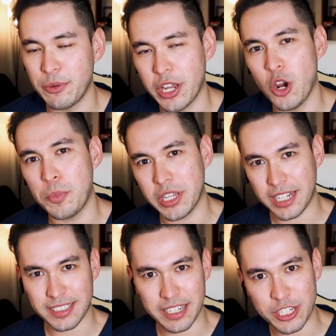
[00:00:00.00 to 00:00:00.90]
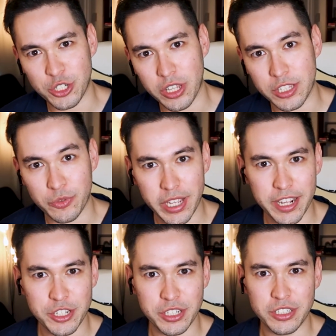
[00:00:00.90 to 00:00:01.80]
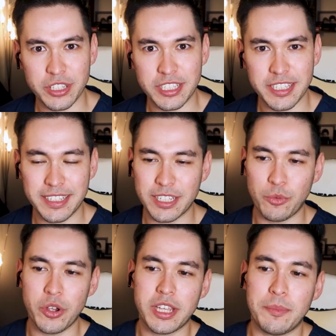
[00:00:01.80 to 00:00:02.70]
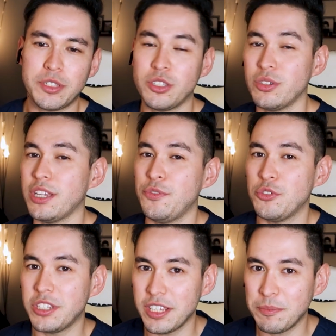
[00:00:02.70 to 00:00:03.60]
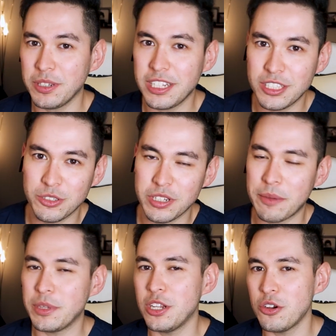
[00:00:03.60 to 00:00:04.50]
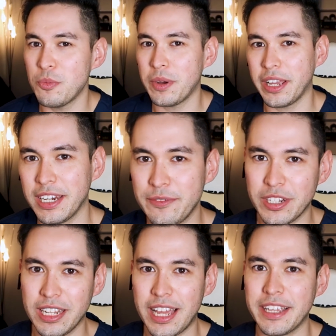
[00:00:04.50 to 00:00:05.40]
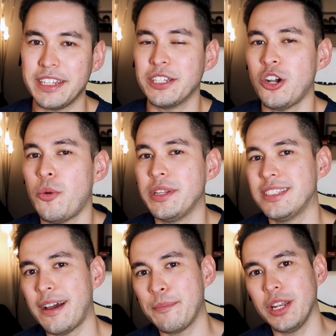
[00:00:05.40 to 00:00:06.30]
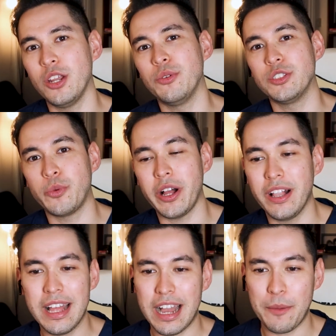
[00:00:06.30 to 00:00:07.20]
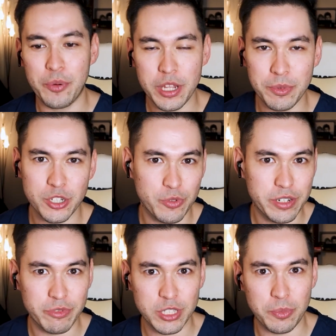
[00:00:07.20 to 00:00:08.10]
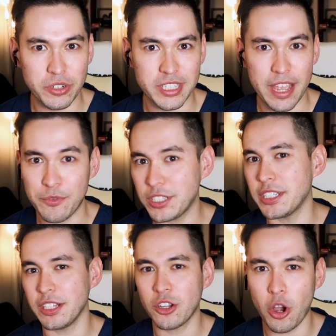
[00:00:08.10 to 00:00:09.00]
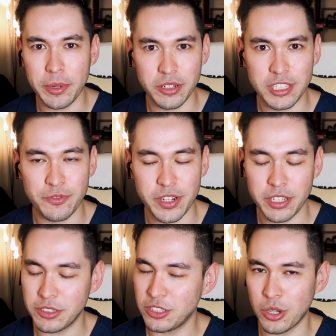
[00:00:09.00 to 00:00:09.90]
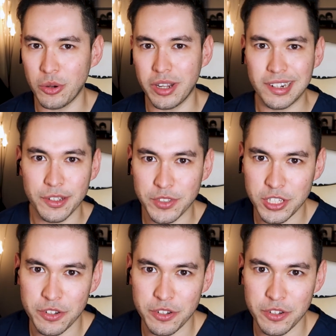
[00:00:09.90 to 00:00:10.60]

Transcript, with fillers: Anyway, I hope you guys did enjoy this reaction to the Cells at Work episode. If you did, please do let me know by leaving a like and a comment down below as well. I pretty much read and respond to every single comment on these videos, so I'd love to